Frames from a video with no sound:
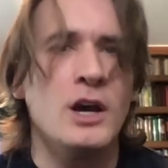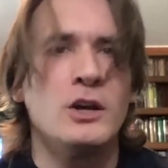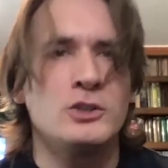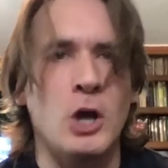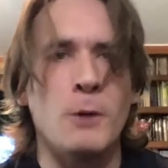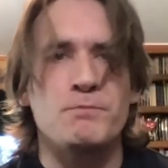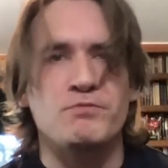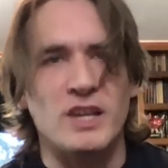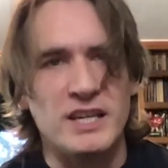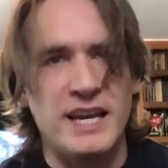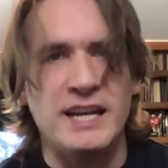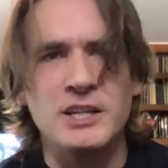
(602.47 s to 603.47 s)
So
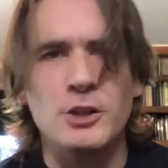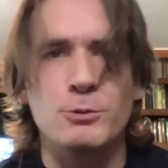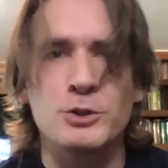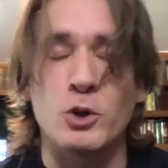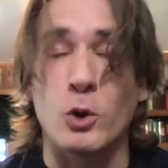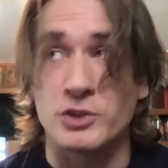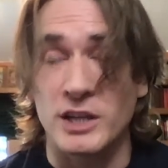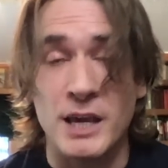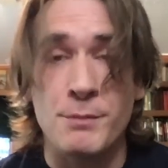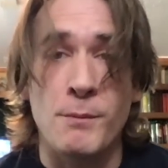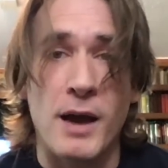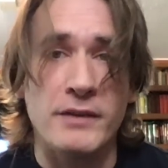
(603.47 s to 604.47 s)
getting to the results, and keep
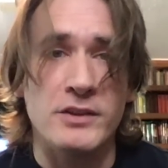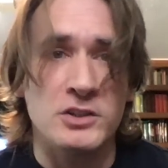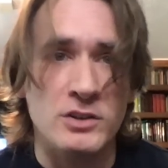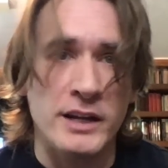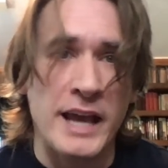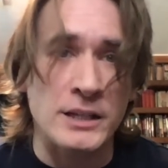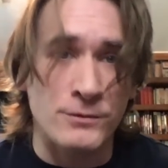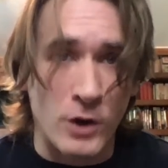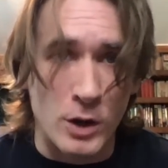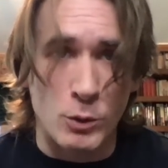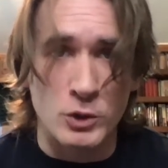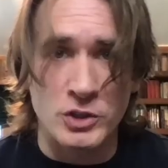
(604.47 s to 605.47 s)
in mind this study has far
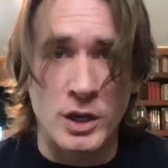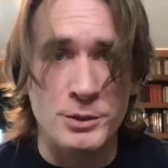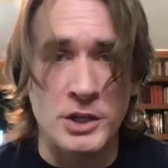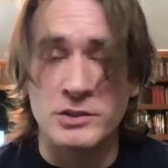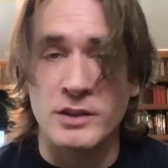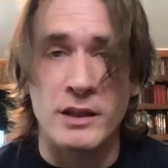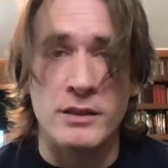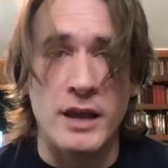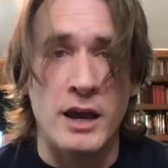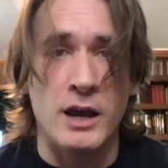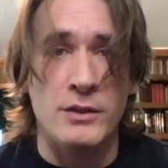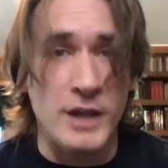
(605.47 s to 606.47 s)
more subjects than
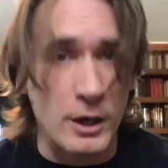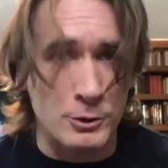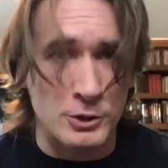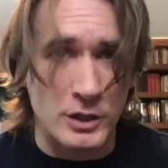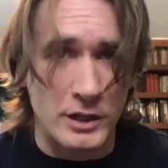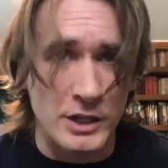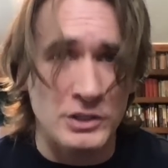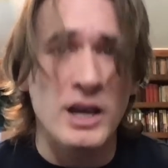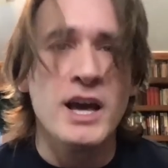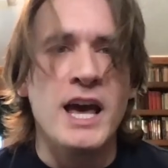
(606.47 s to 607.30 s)
the other studies.